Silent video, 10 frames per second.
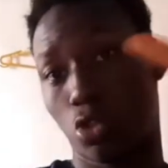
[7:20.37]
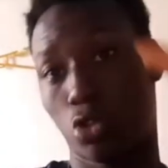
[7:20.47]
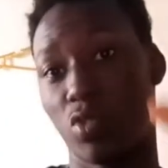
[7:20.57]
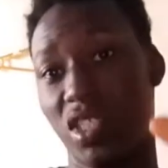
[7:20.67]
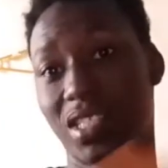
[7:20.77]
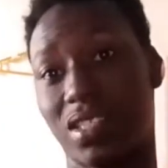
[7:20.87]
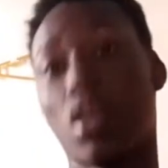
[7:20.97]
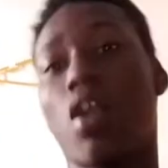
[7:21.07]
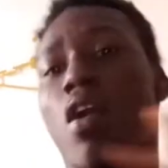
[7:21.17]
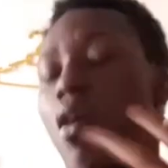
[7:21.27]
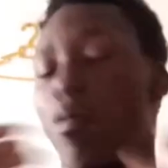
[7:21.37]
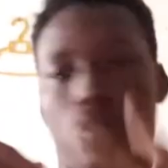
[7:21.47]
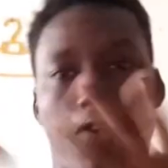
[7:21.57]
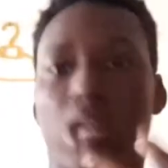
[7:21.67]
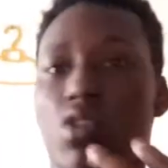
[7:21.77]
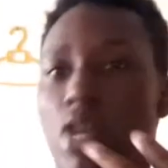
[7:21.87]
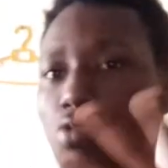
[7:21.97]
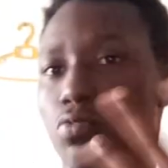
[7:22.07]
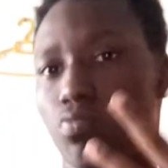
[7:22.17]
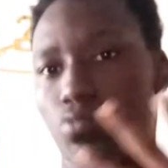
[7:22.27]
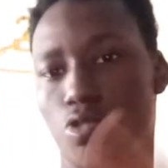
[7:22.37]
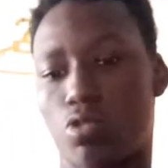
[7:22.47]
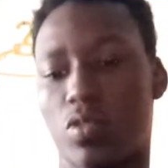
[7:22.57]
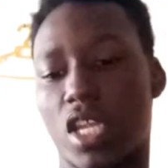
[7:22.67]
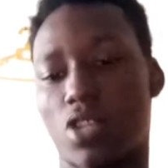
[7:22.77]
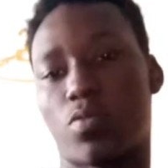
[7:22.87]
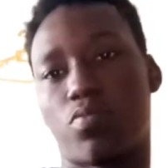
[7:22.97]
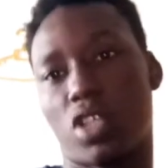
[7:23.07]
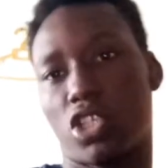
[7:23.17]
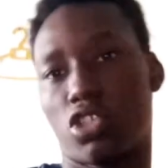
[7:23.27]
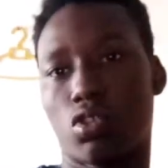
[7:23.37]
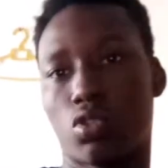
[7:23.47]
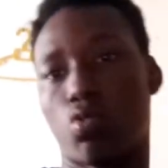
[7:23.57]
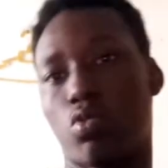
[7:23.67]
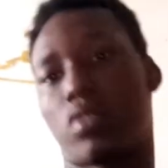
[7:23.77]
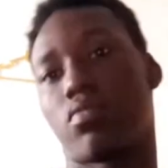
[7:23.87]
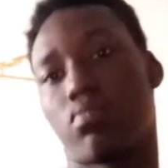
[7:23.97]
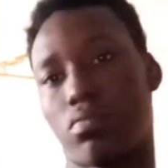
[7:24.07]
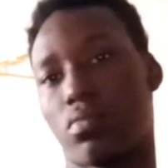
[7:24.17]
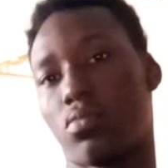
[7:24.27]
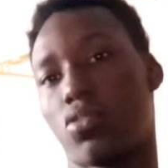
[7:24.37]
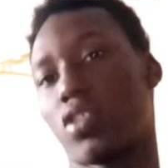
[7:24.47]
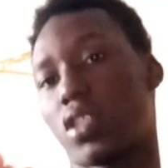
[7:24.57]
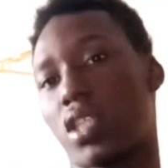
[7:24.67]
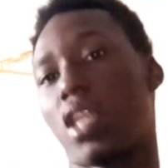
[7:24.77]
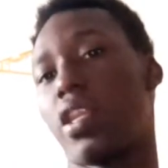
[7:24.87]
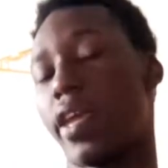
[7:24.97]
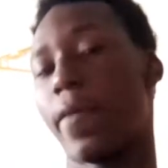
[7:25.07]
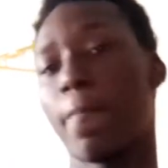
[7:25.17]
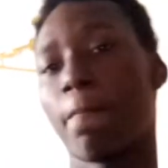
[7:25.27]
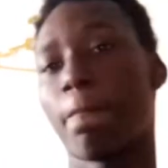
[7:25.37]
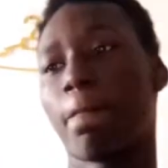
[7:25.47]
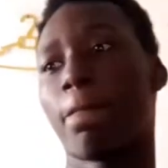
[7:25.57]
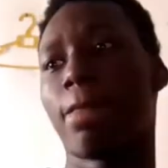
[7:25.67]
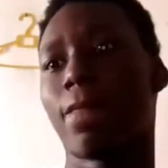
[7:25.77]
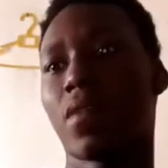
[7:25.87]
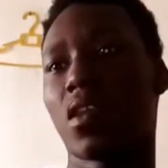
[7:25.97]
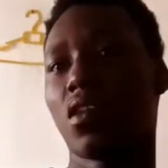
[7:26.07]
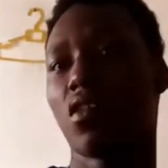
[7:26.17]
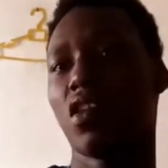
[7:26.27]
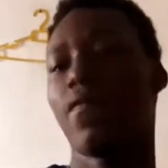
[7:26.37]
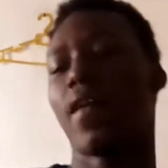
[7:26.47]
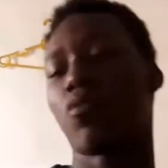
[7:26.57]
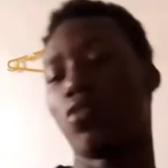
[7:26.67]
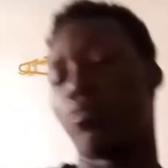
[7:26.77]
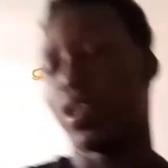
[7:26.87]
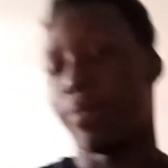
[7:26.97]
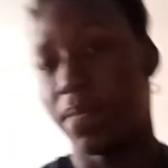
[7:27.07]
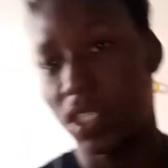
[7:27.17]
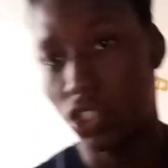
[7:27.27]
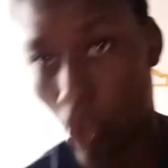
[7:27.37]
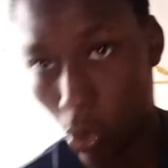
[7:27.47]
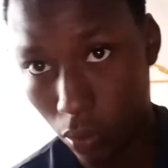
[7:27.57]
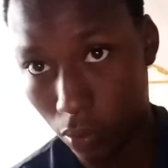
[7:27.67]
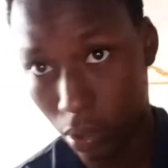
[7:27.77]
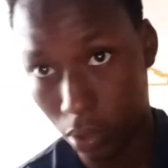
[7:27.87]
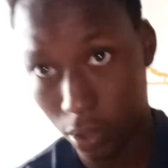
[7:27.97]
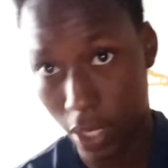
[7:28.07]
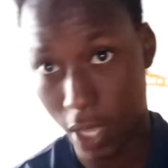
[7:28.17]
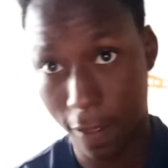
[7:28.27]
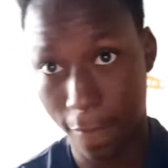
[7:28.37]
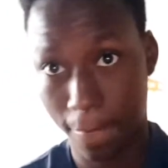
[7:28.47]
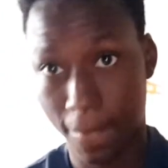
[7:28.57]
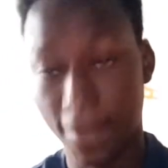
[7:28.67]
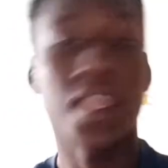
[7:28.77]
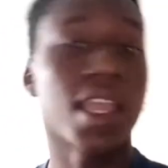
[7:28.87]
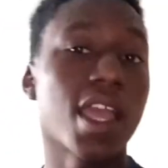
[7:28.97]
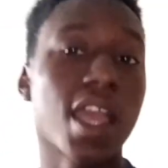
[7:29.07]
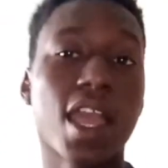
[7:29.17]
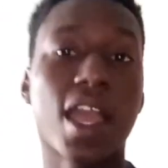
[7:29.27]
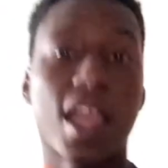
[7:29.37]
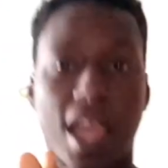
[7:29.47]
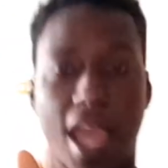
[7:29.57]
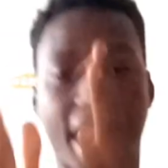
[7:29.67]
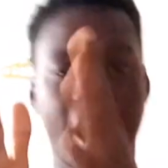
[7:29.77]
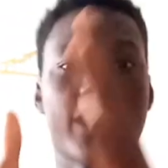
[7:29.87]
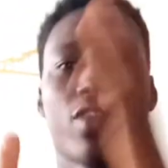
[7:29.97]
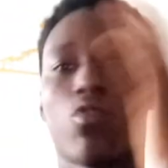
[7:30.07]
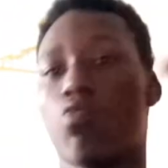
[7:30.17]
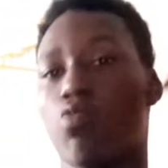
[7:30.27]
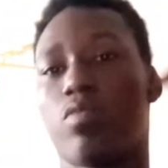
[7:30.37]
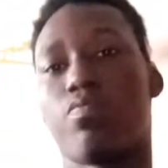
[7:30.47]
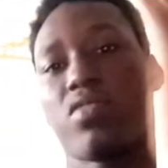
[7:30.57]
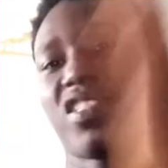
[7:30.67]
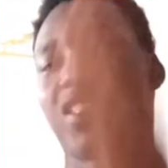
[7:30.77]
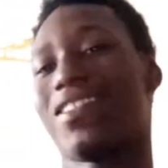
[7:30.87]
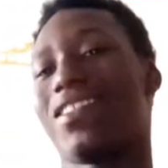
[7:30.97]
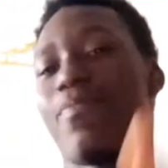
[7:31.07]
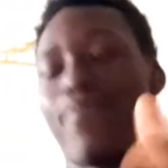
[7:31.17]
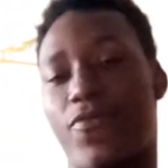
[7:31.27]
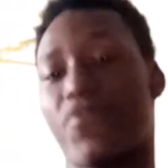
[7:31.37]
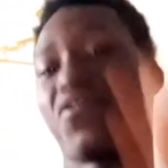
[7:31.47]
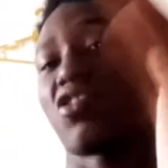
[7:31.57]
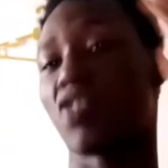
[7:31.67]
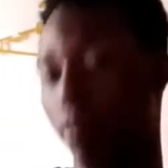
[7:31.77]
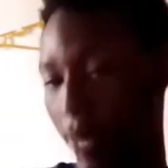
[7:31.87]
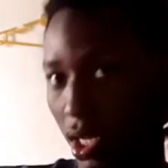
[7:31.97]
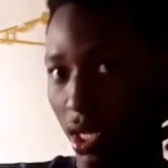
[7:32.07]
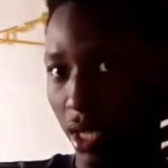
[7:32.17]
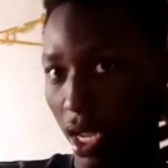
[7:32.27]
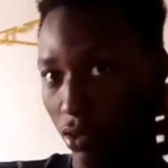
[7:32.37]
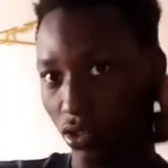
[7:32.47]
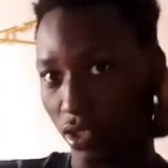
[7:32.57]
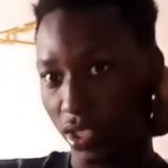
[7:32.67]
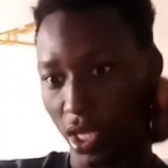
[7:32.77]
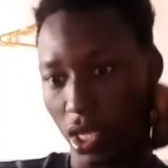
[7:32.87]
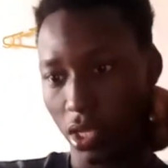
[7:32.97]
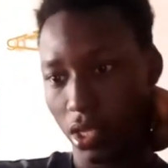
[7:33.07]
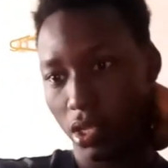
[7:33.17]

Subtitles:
tweet, or I don't do Twitter, I just put a short code, just send it there. If I'm going to put a picture there, I would put it in a professional manner. I could just say,